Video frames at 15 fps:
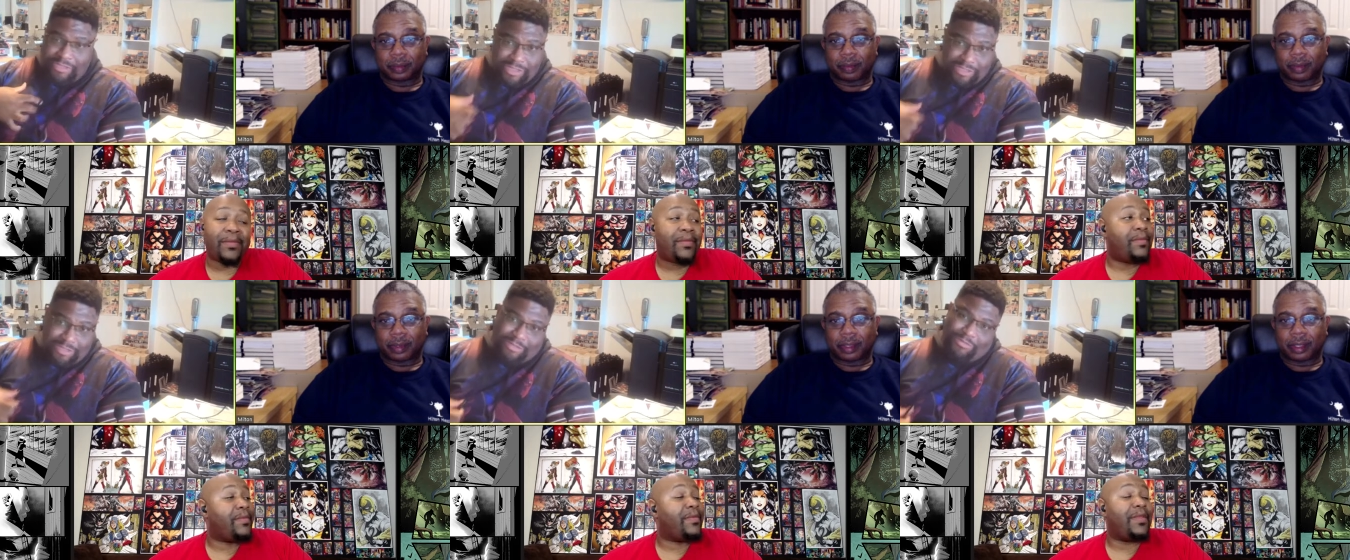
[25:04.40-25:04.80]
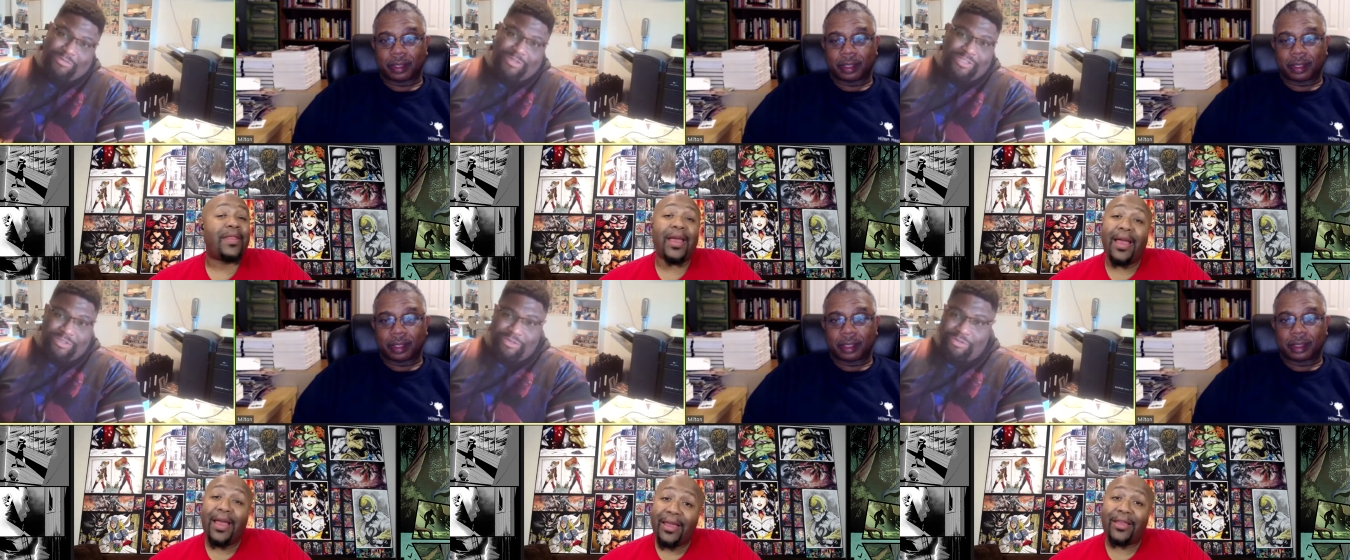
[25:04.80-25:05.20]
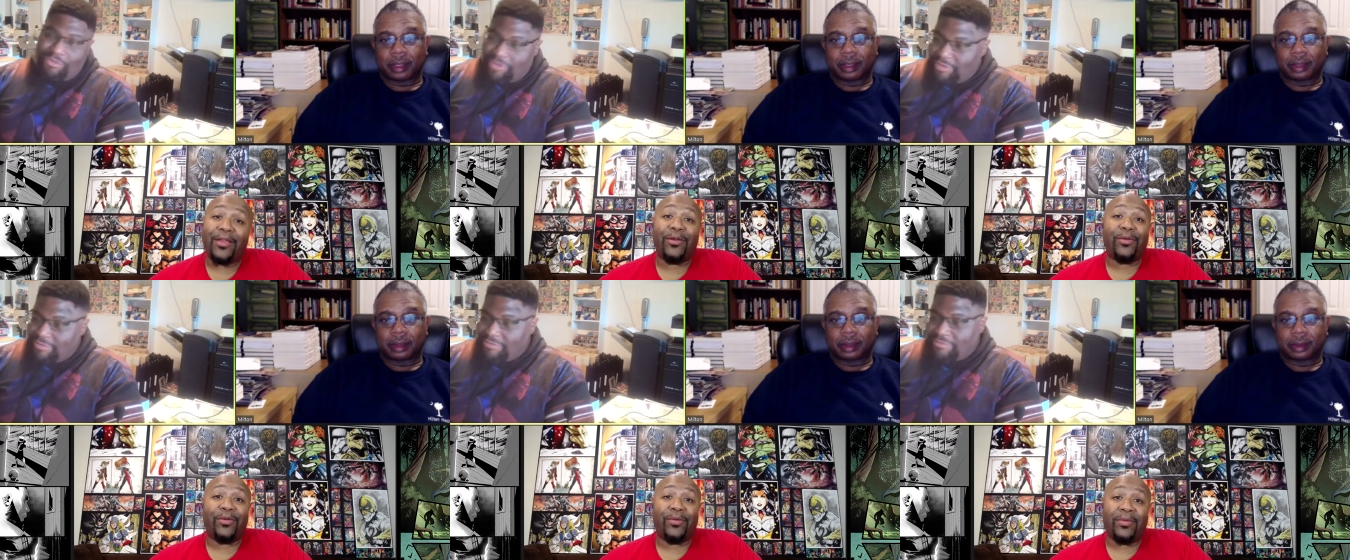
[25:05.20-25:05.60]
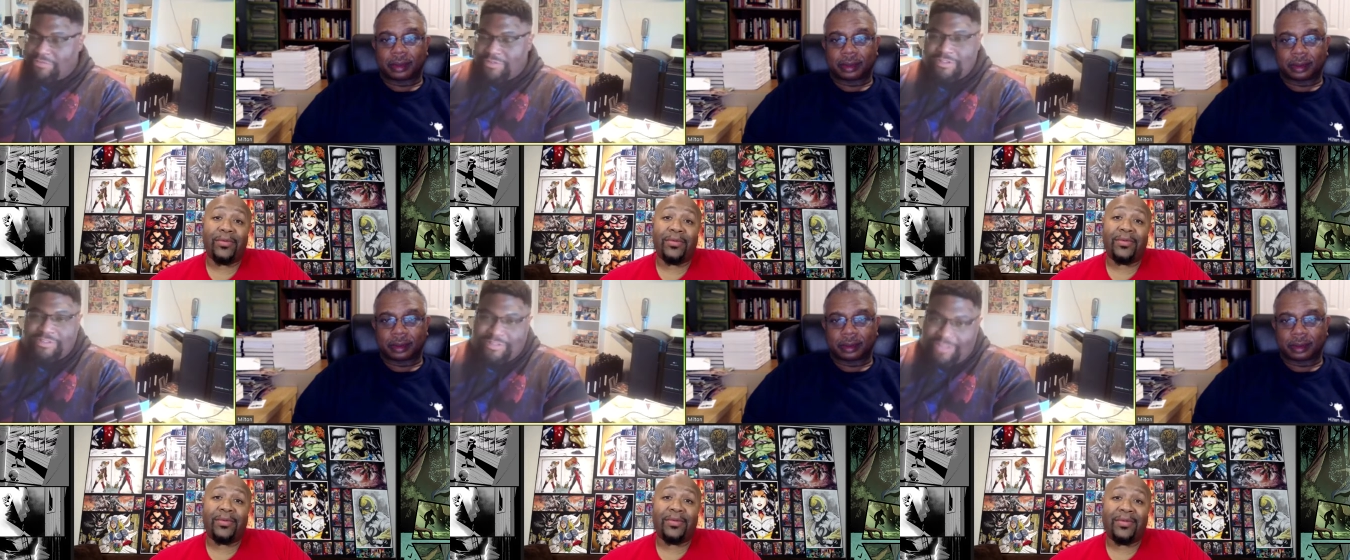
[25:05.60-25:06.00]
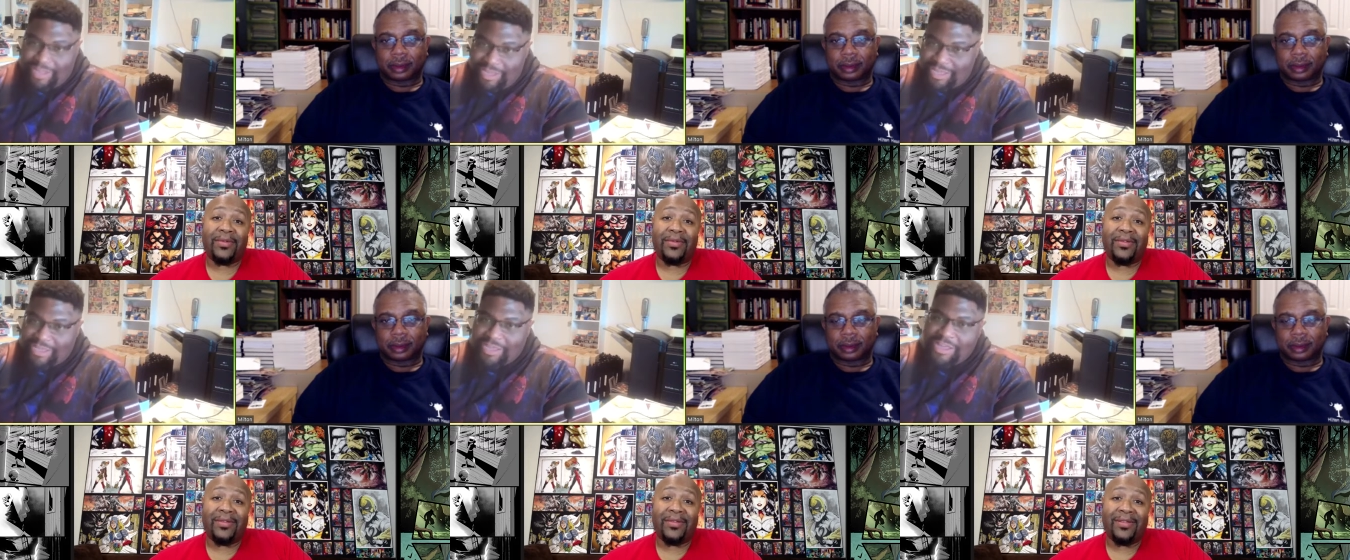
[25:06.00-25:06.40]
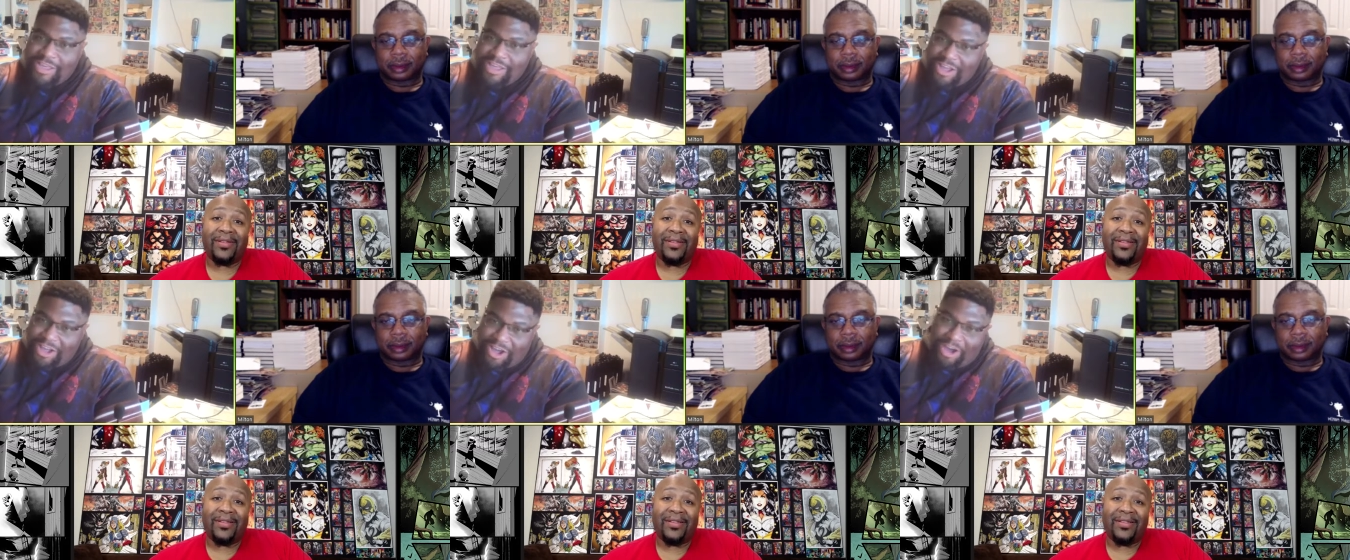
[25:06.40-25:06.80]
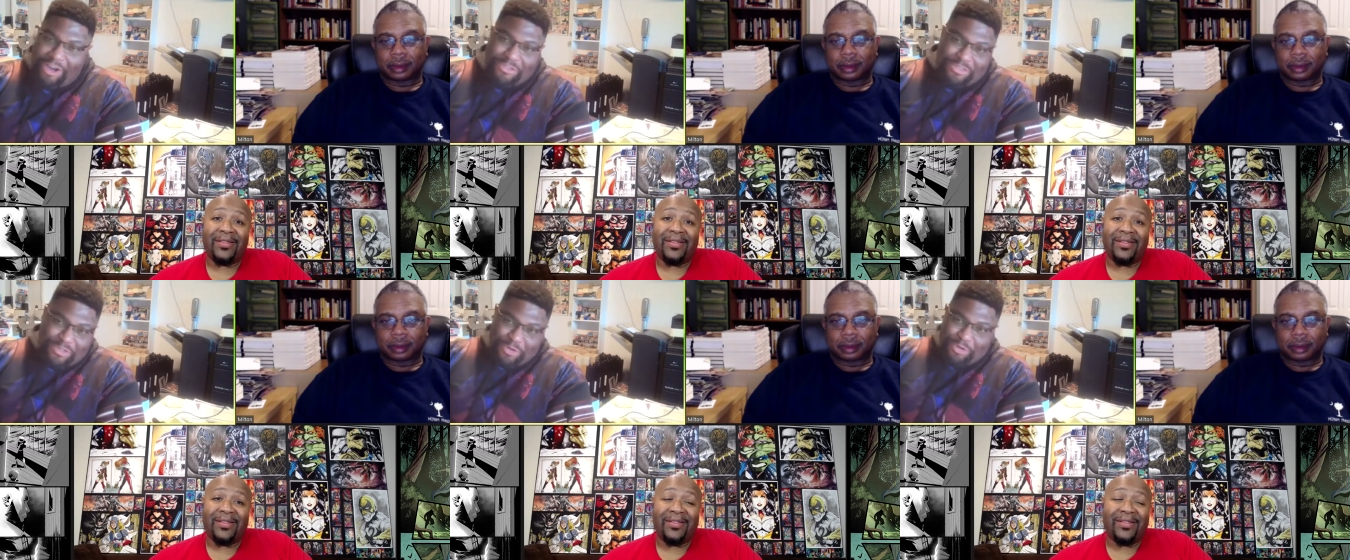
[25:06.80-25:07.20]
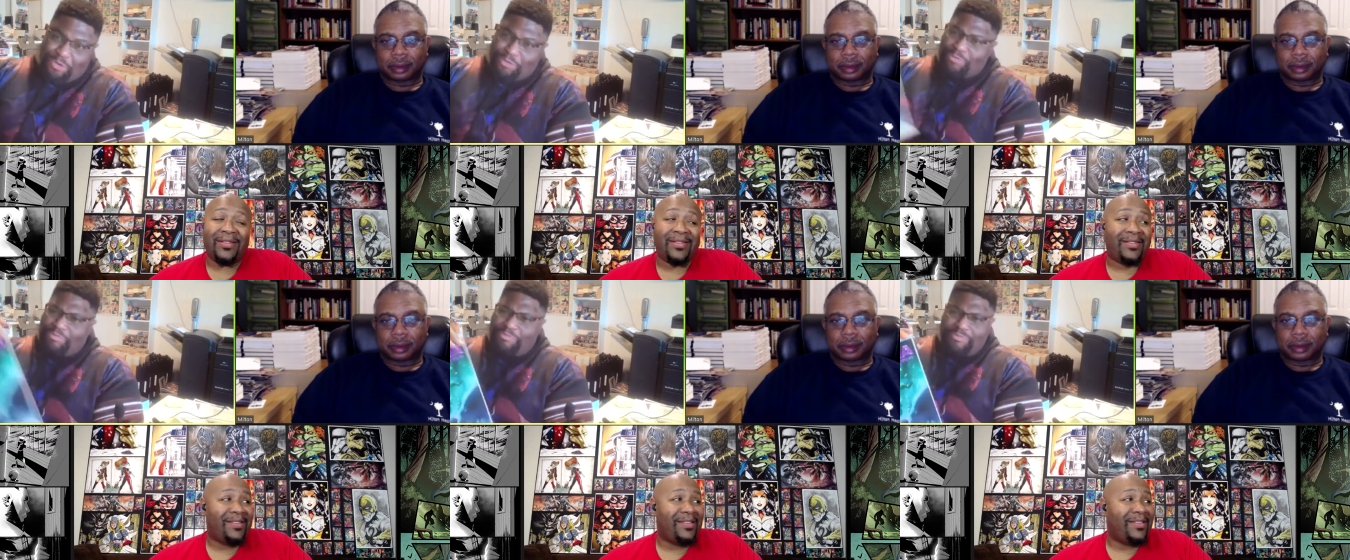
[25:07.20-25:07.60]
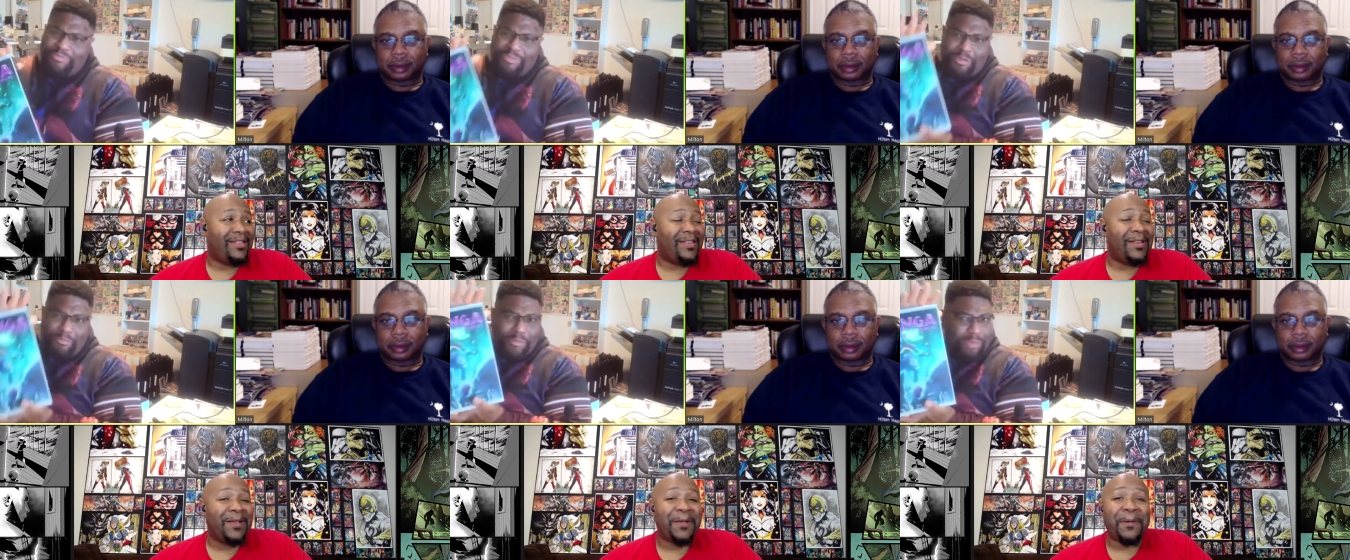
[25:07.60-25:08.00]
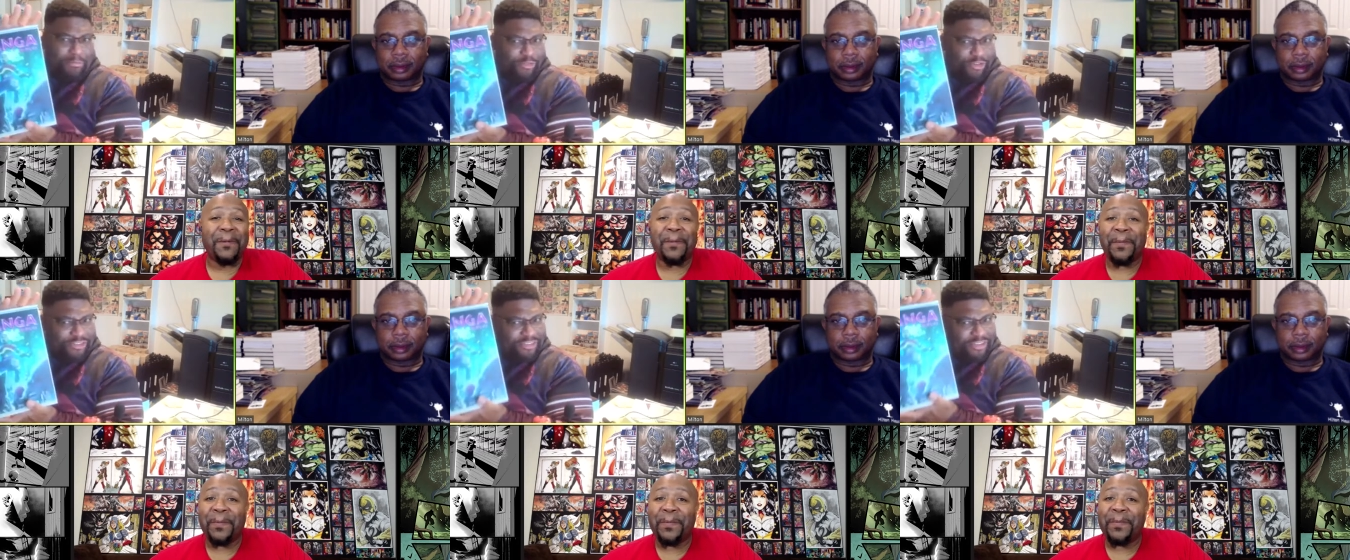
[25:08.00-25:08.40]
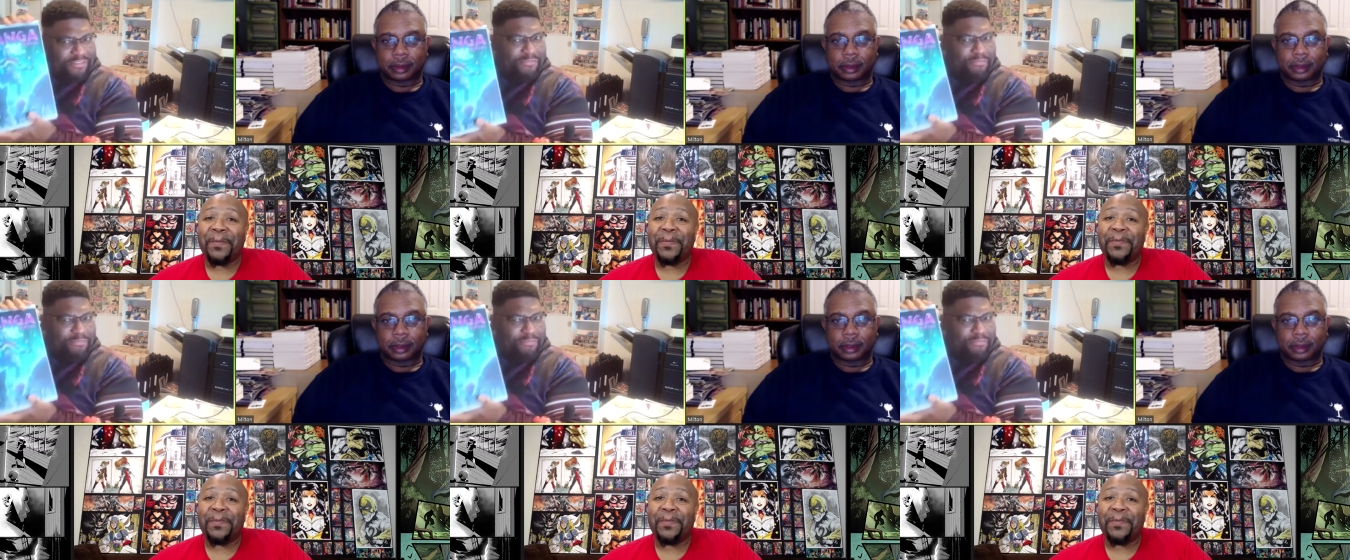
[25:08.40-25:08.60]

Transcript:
Speaker 1: Look, doing it. Thing. Also, commemorative